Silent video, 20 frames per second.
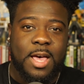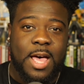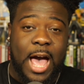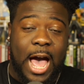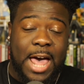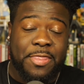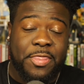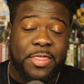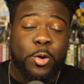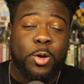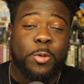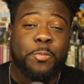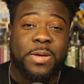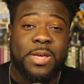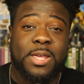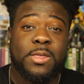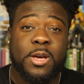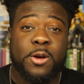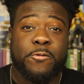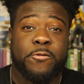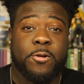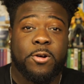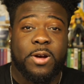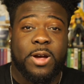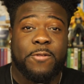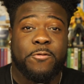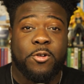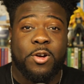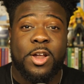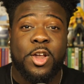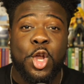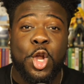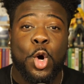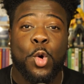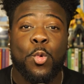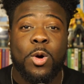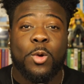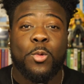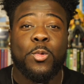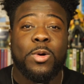and they will be there forever and no
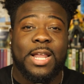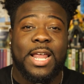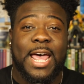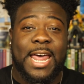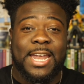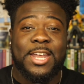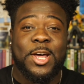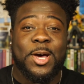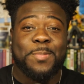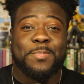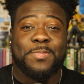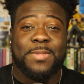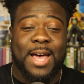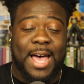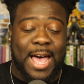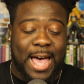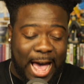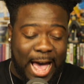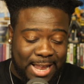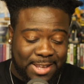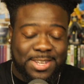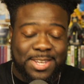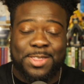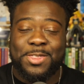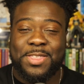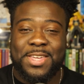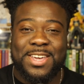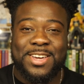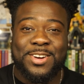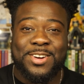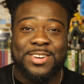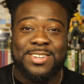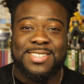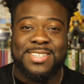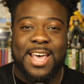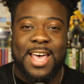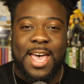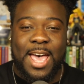one will end up at the theaters.